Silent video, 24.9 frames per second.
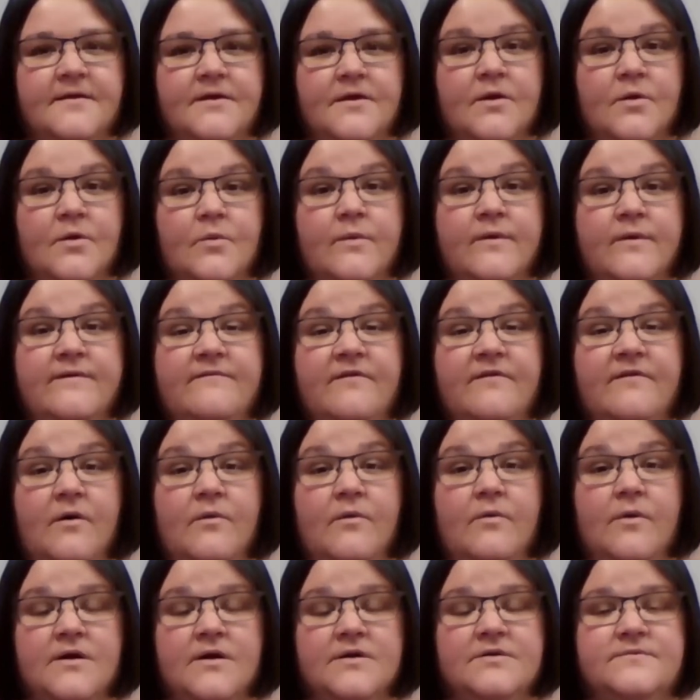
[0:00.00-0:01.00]
We've all
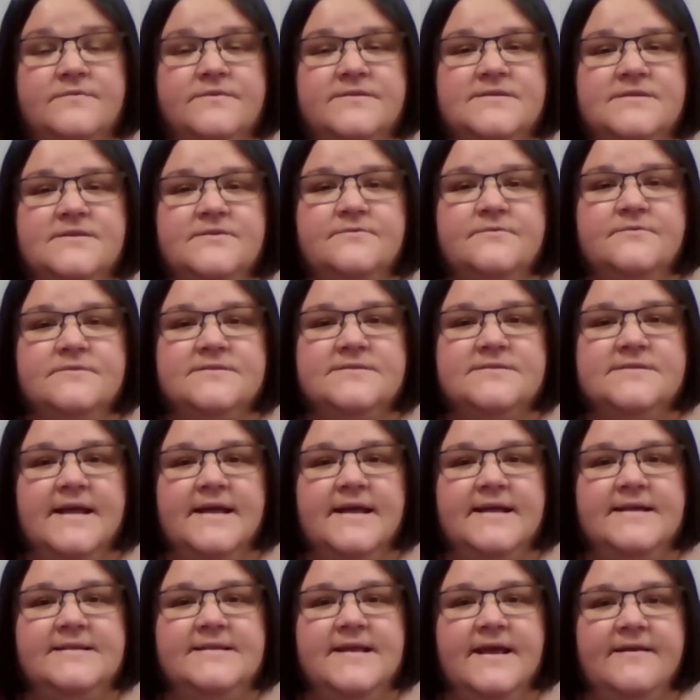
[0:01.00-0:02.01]
worked with students
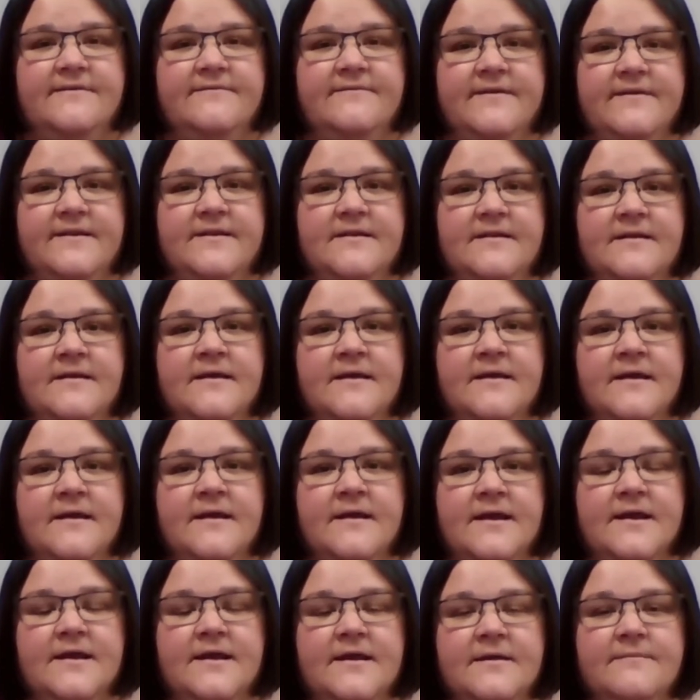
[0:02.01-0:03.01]
like David.
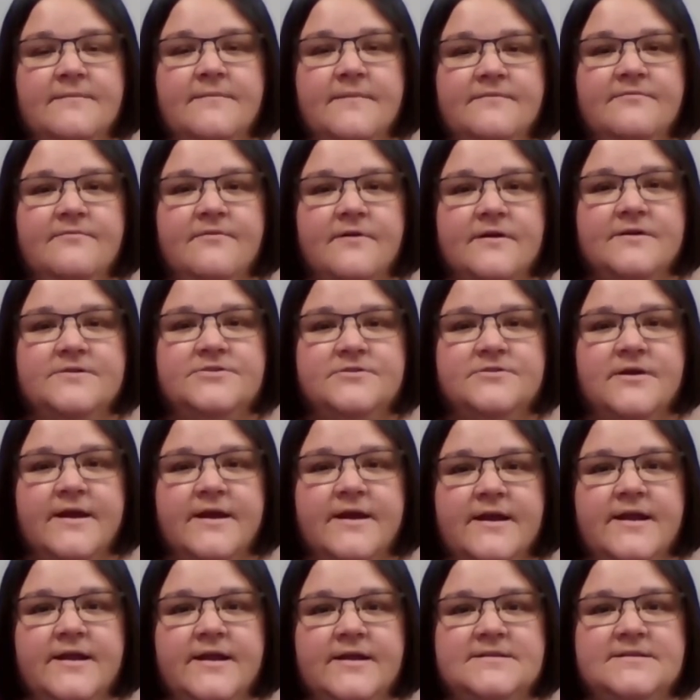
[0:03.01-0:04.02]
It can be
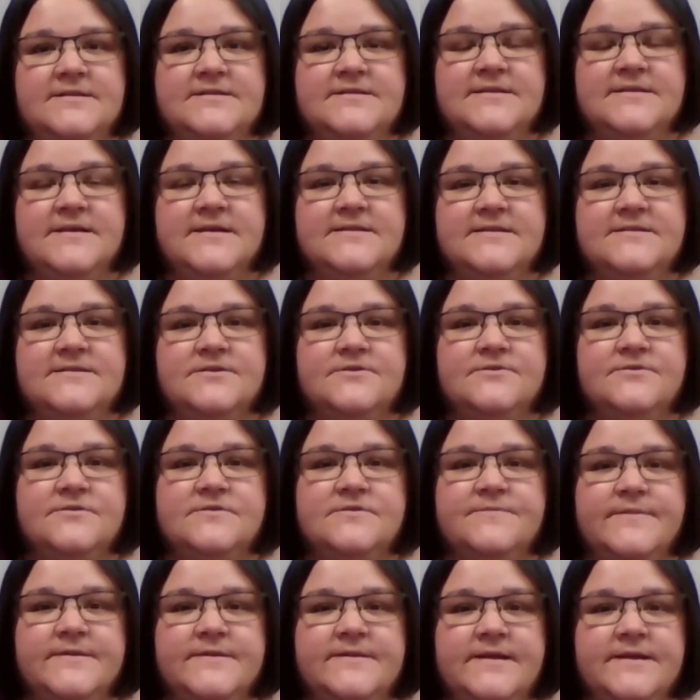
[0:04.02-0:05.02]
frustrating to see a
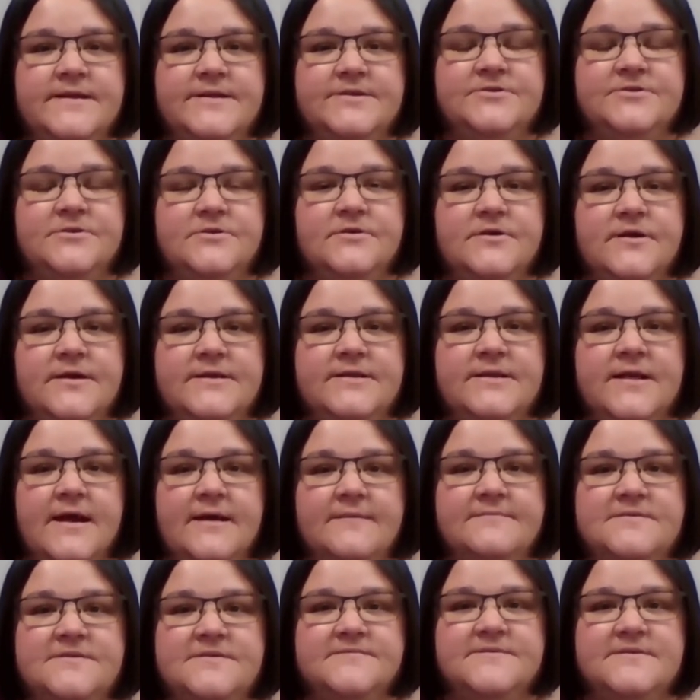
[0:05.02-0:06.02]
student's potential and
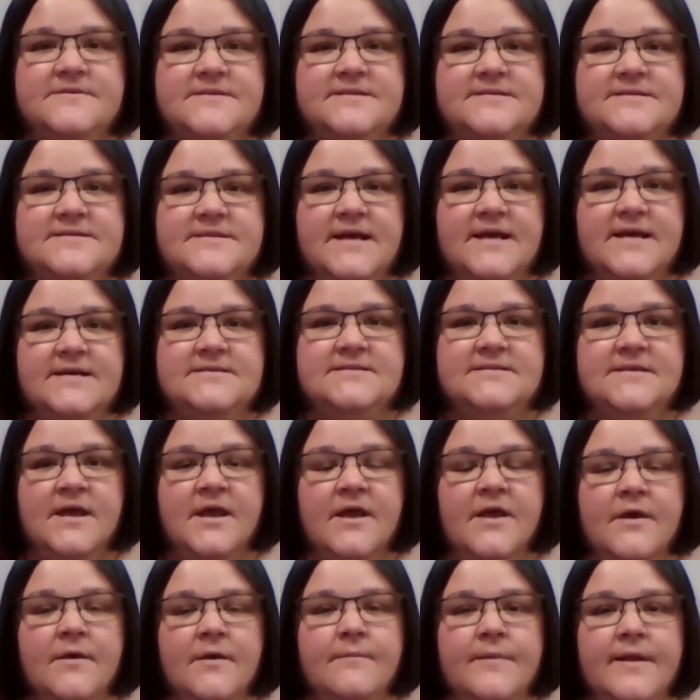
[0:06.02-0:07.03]
times of success,
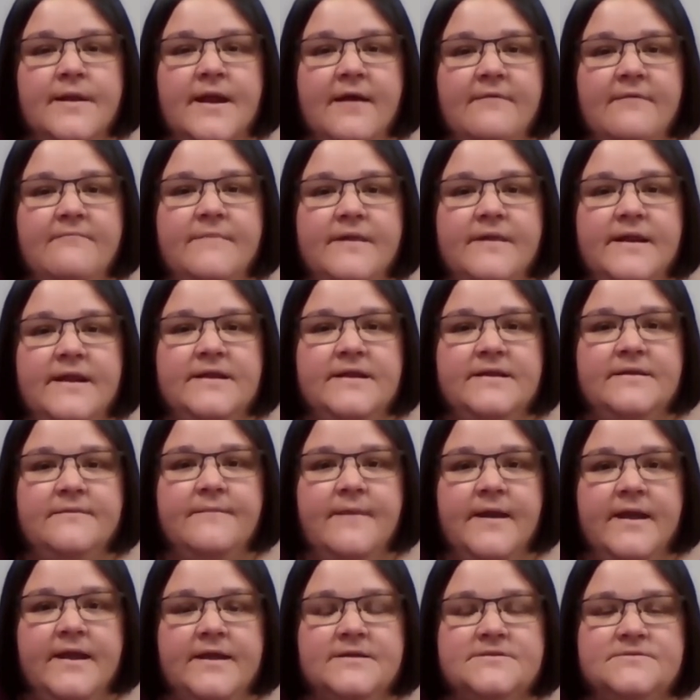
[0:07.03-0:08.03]
but have many
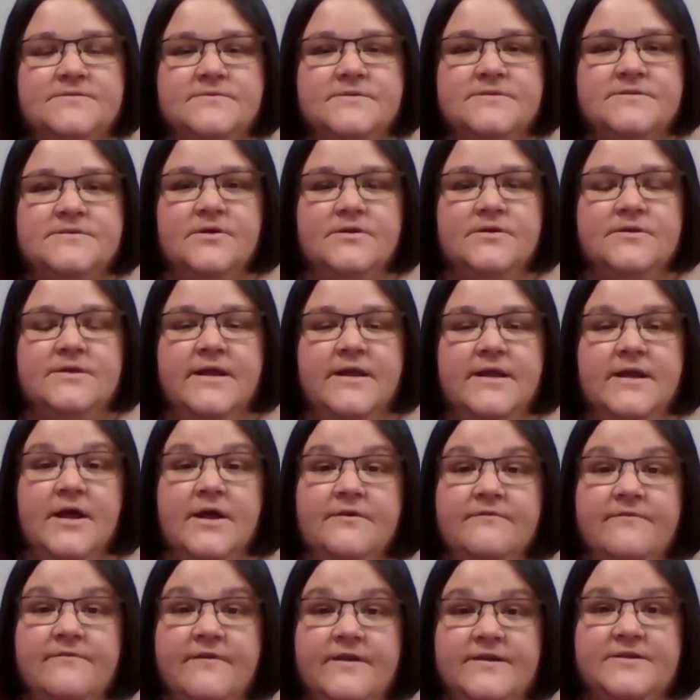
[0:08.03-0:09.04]
demands result in
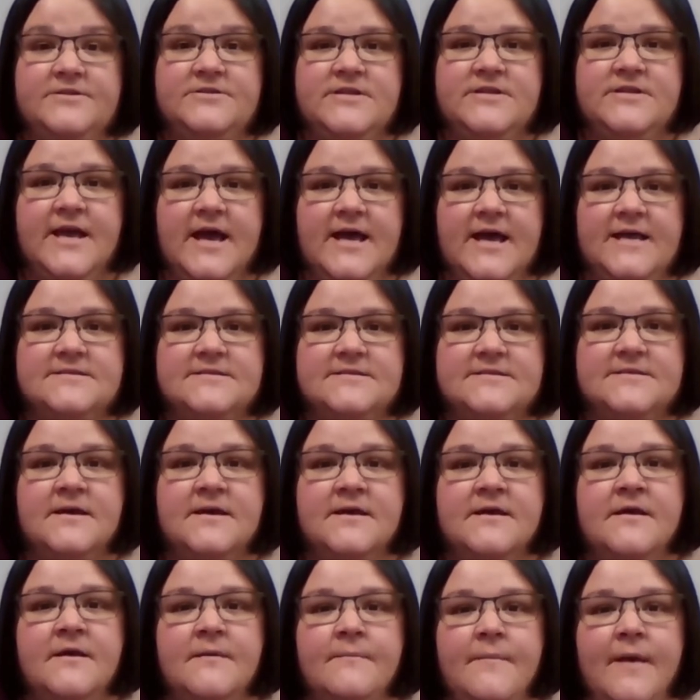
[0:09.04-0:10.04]
unfinished tasks,
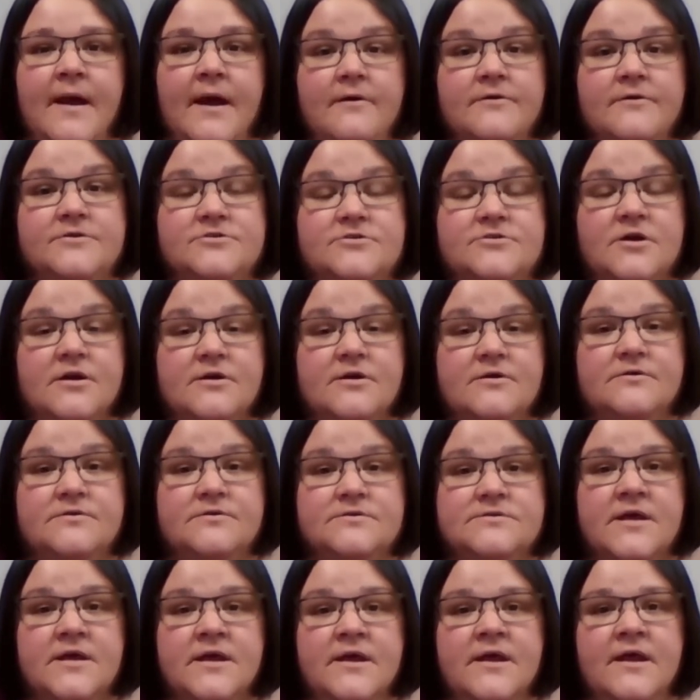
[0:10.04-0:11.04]
power
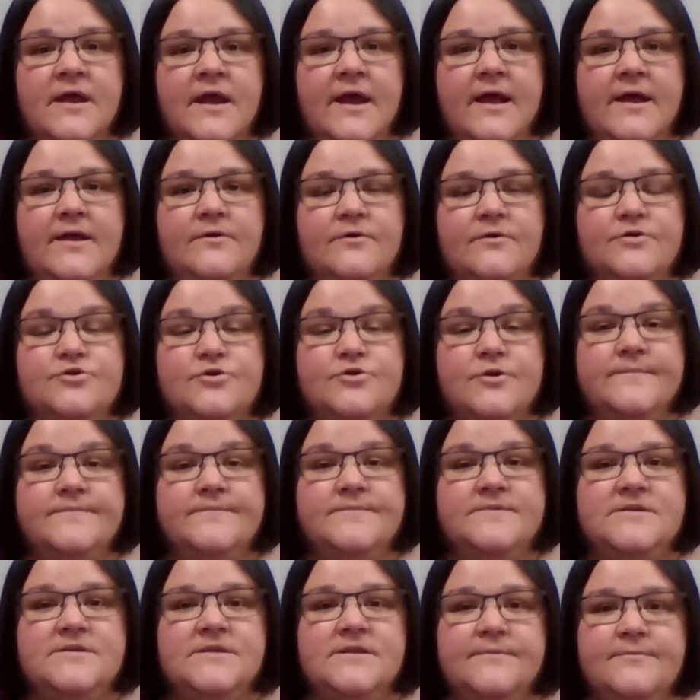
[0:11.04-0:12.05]
struggles, and/or
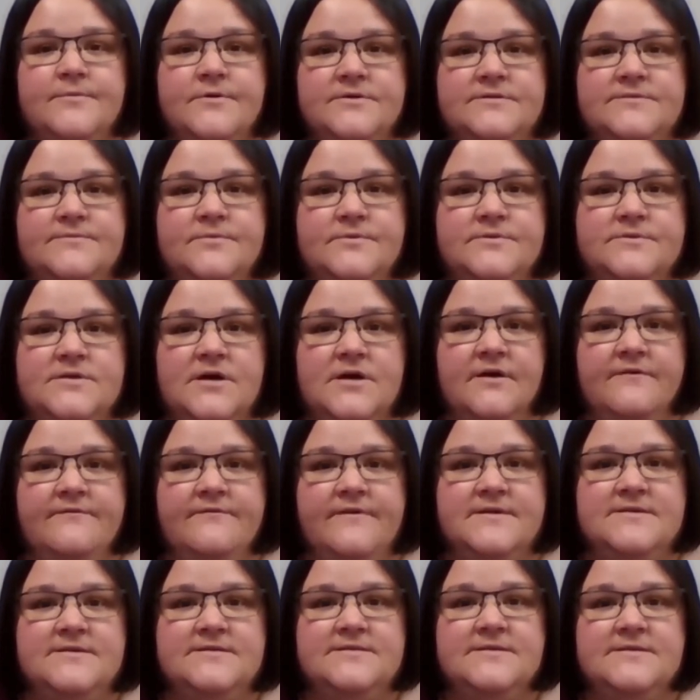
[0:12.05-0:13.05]
trips to the principal's
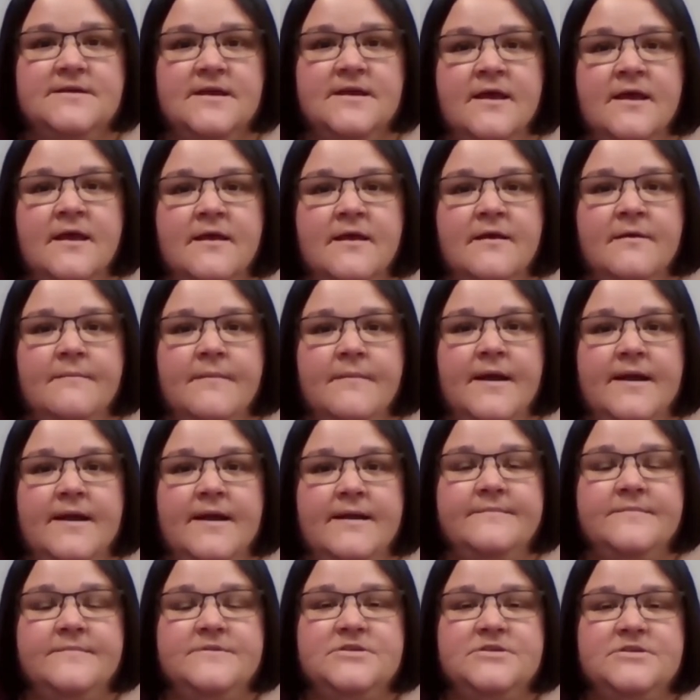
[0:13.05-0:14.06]
office. My
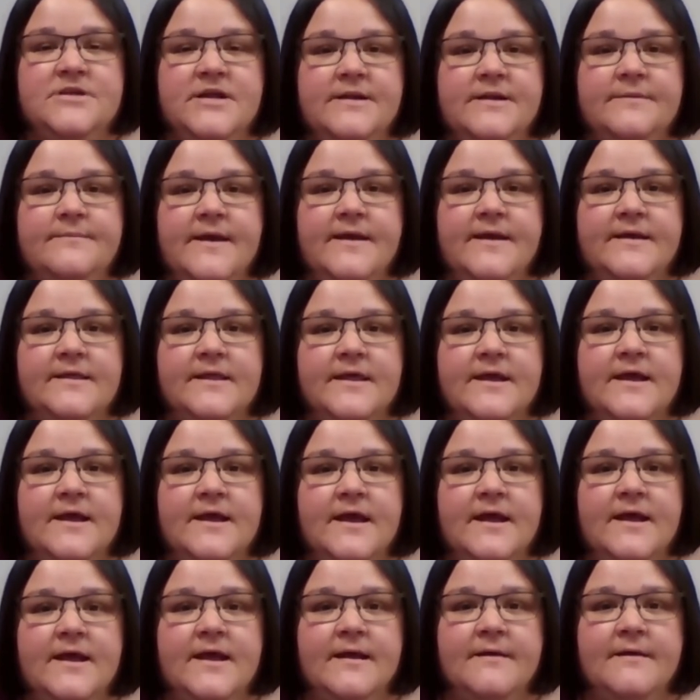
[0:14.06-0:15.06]
name is Shayna Bailey,
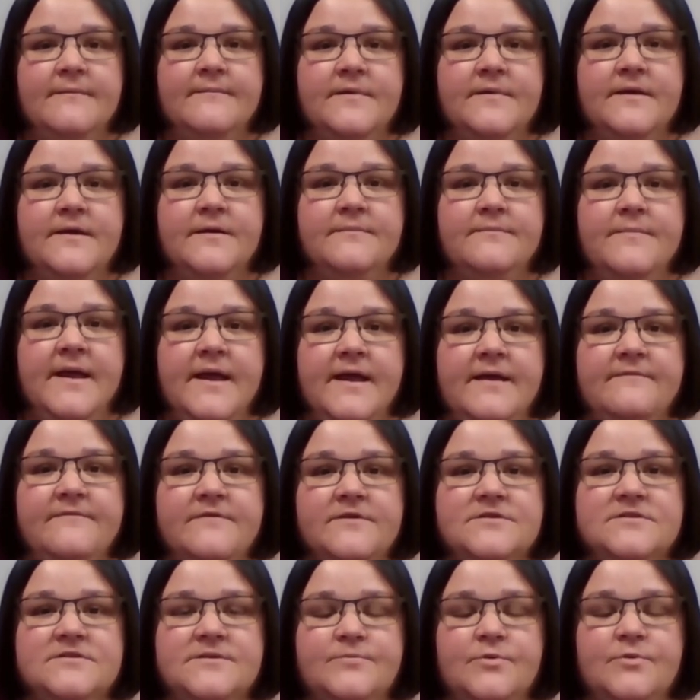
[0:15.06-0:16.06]
and I'm a
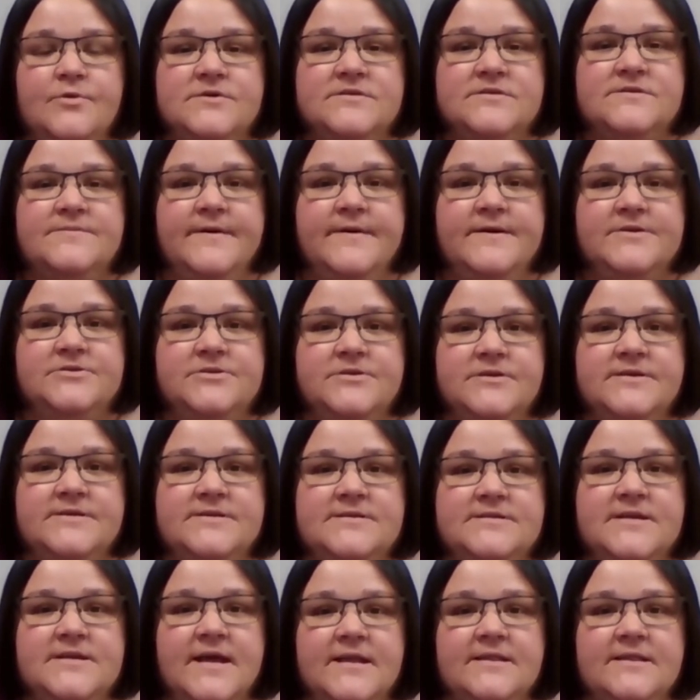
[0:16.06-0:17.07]
behavior support
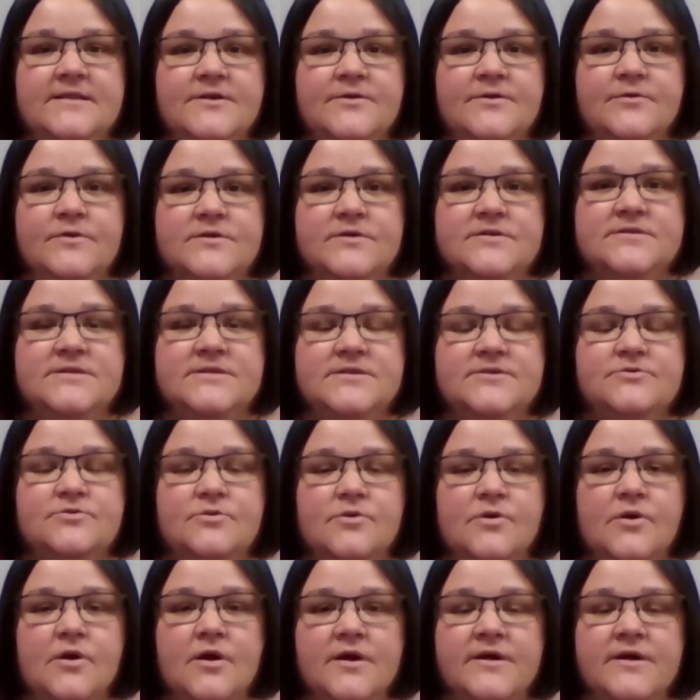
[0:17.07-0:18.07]
specialist at the North
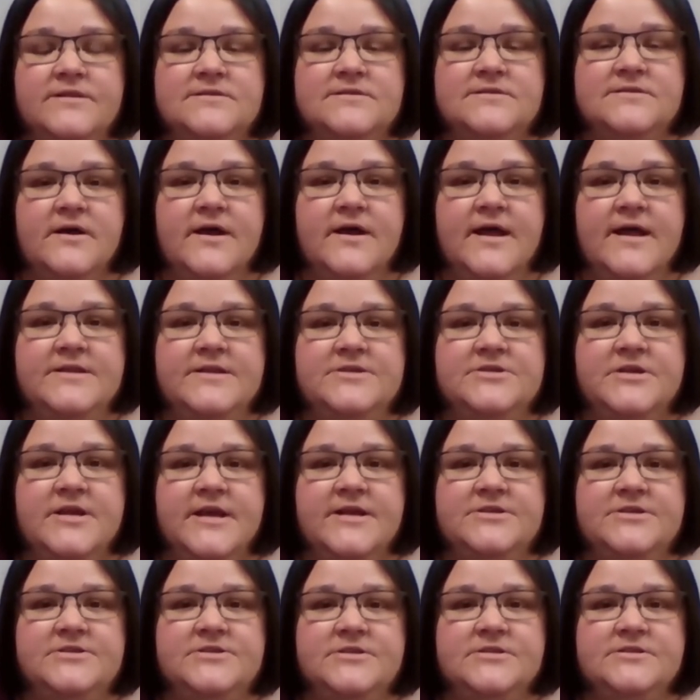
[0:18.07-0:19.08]
Central Arkansas
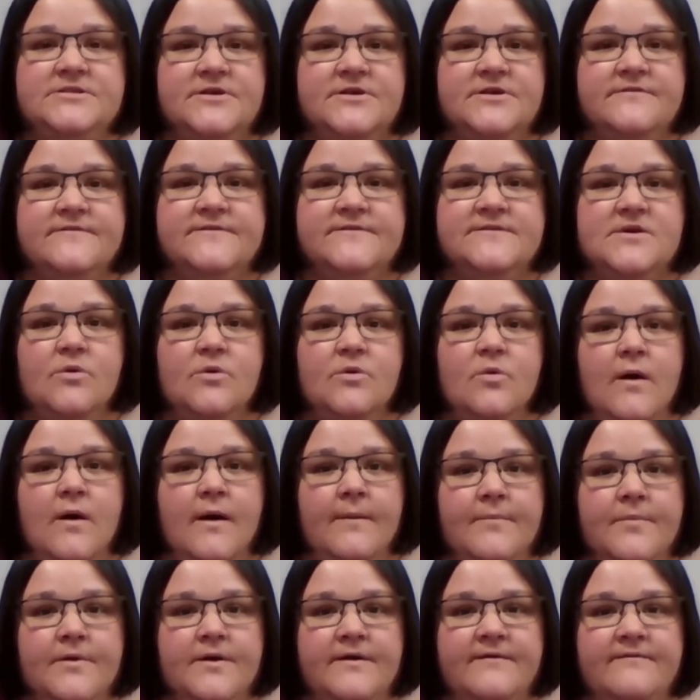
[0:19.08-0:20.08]
Education Service
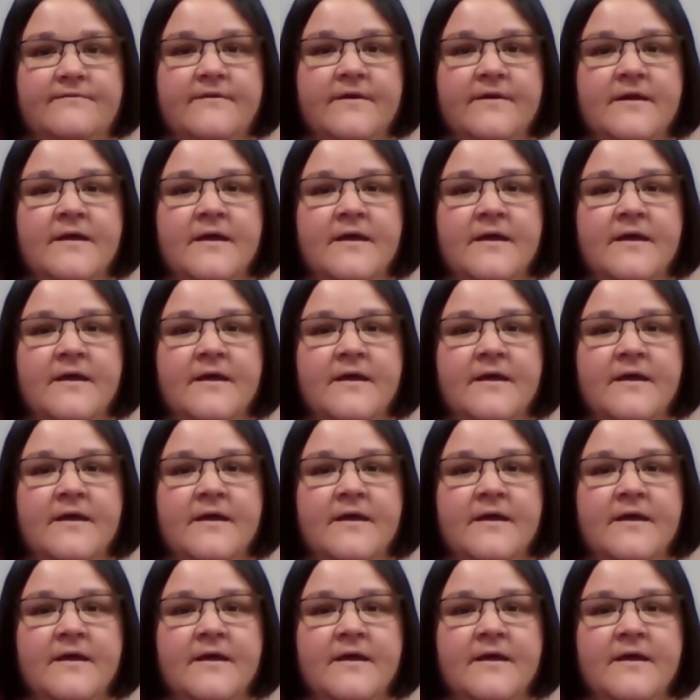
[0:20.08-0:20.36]
Cooperative.